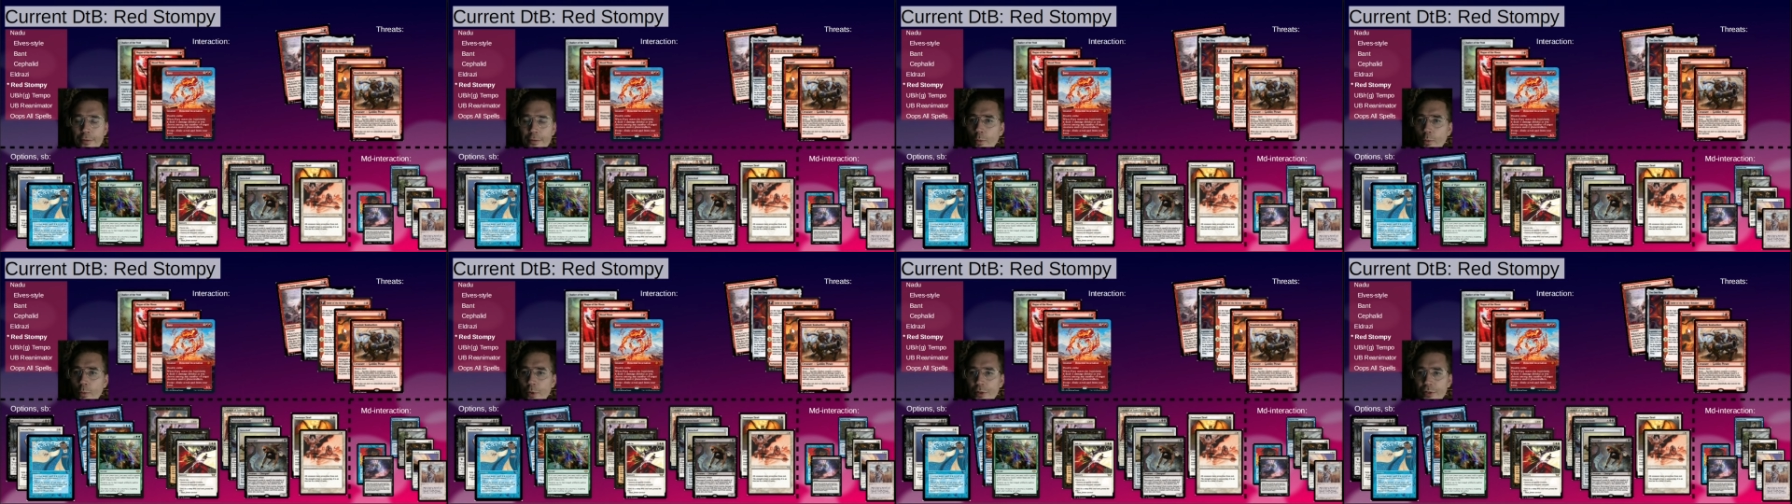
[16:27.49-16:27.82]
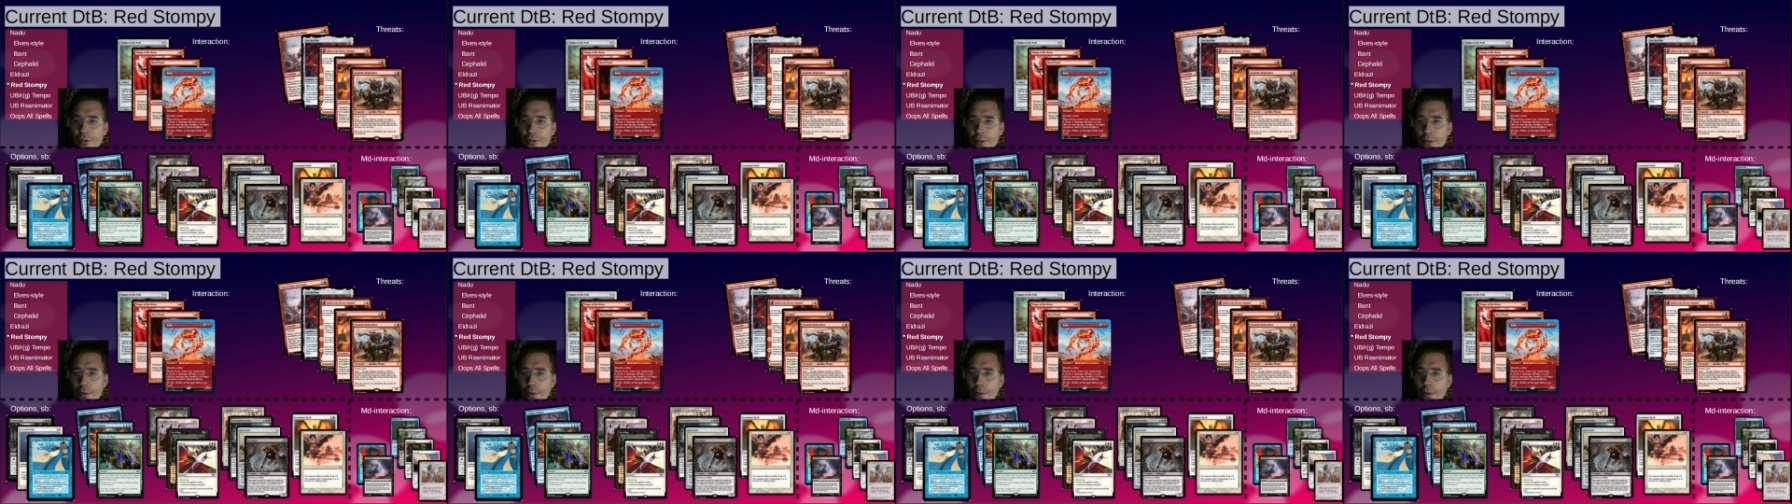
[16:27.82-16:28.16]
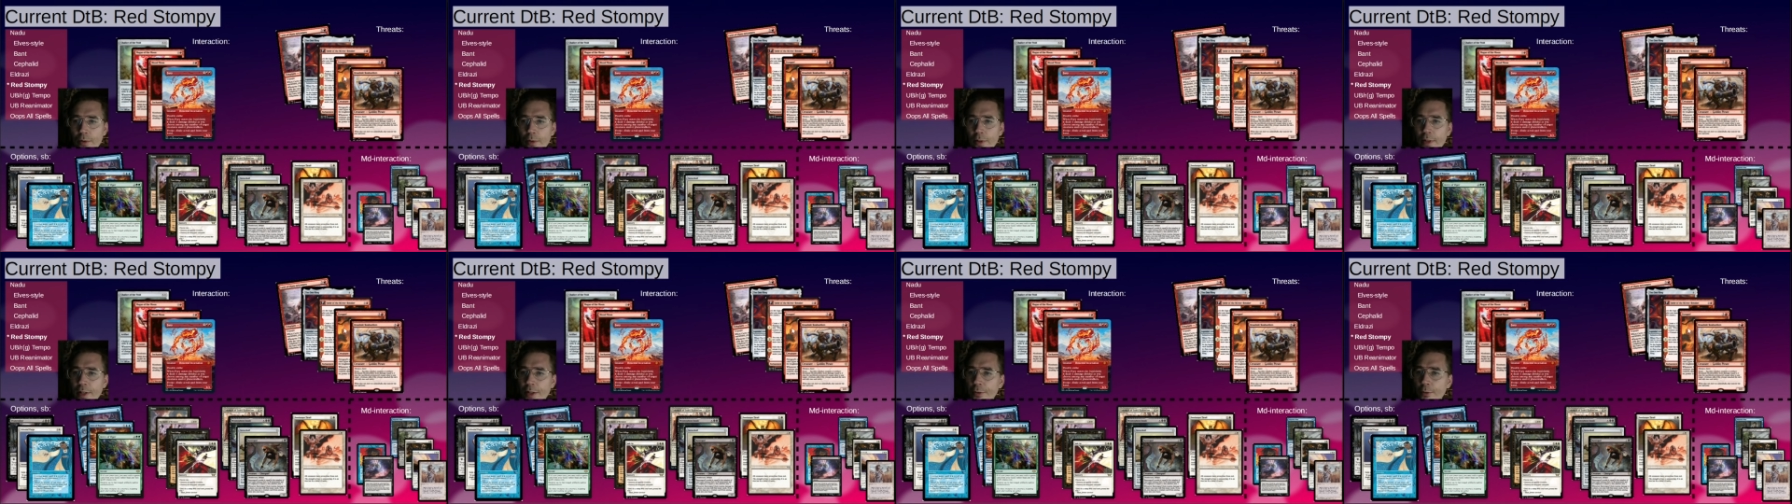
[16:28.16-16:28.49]
which
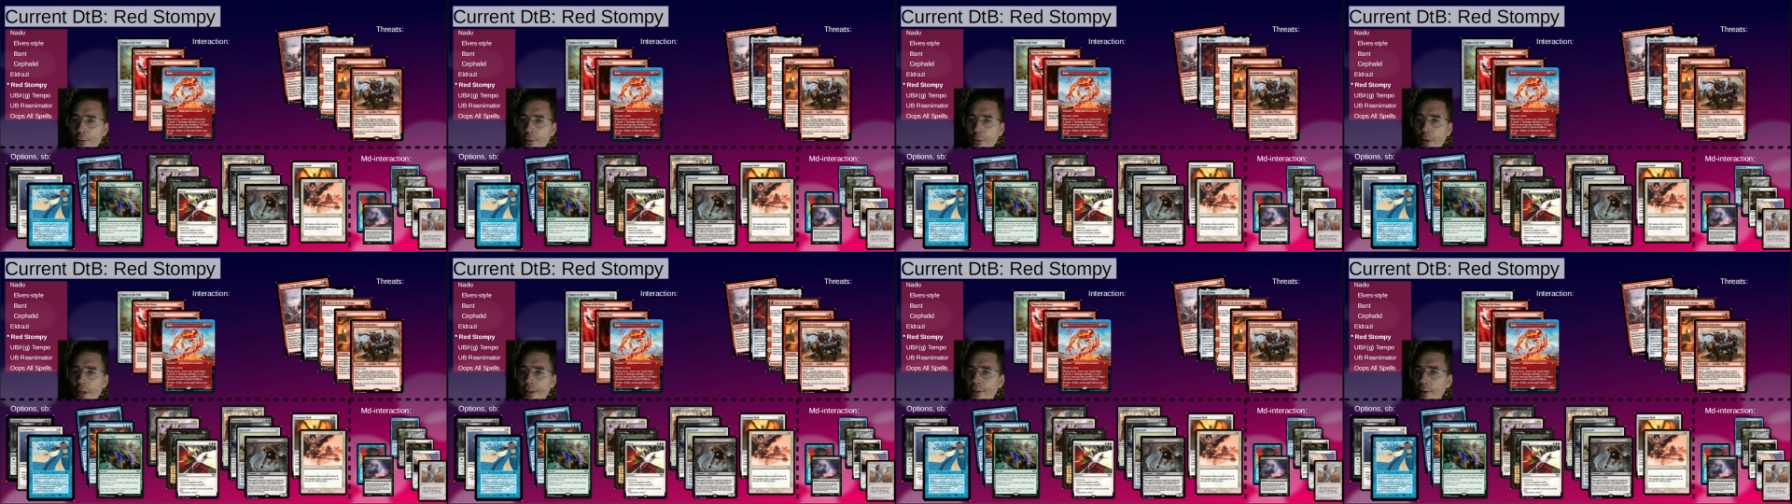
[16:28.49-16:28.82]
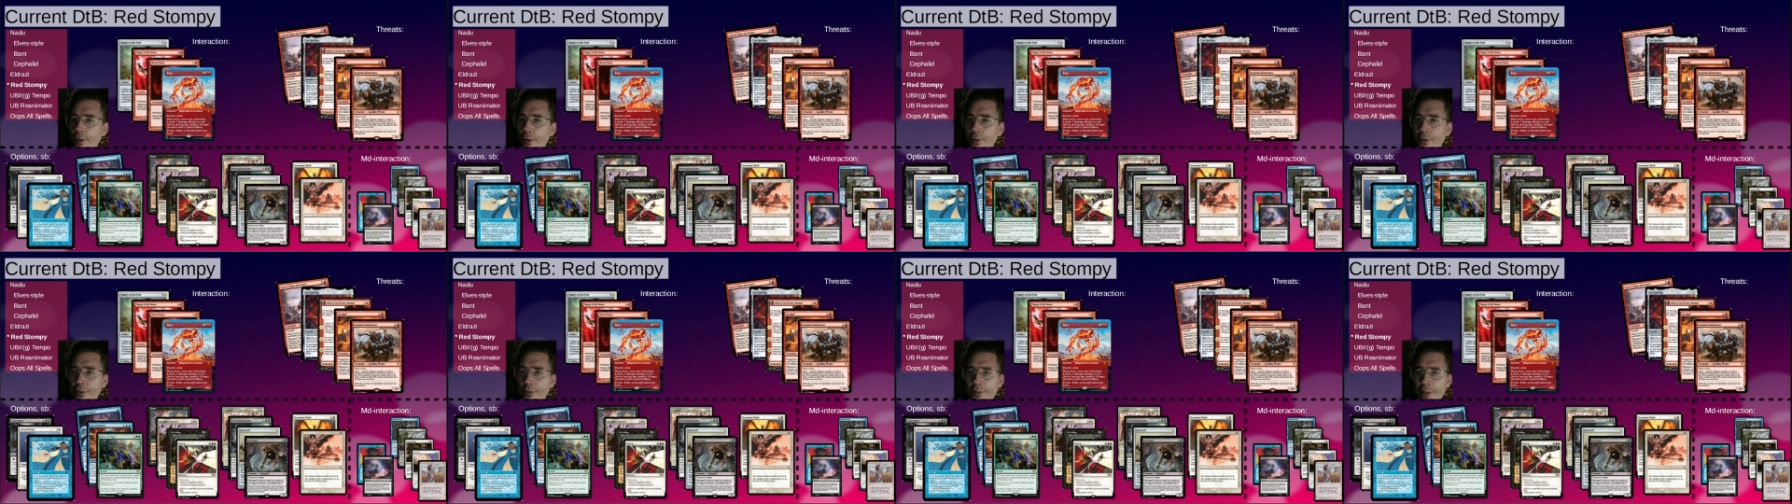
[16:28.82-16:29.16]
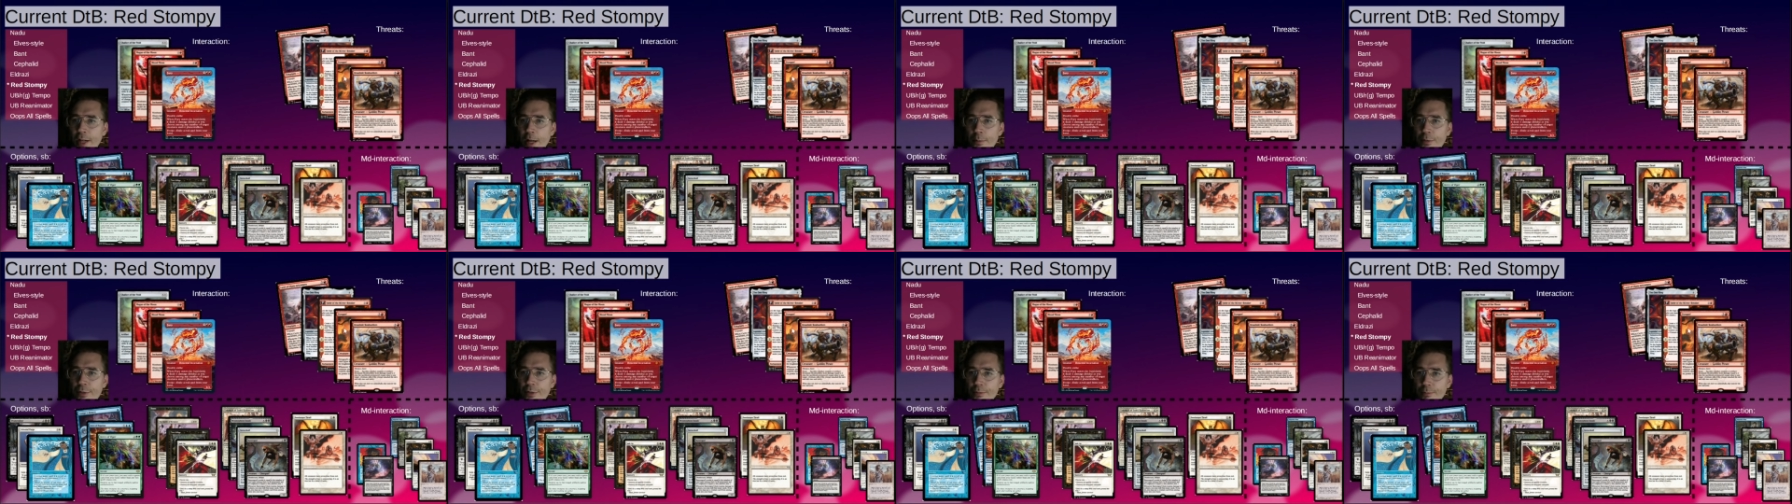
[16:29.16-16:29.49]
can do quite a lot of
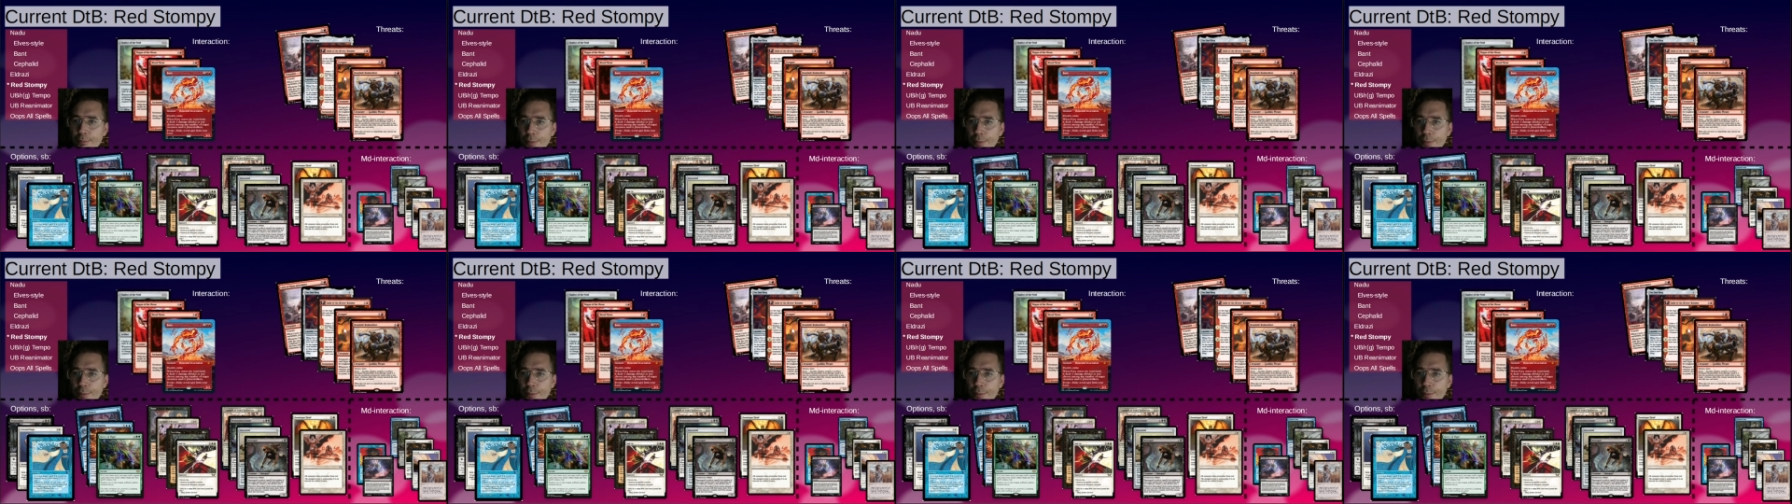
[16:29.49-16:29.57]
damage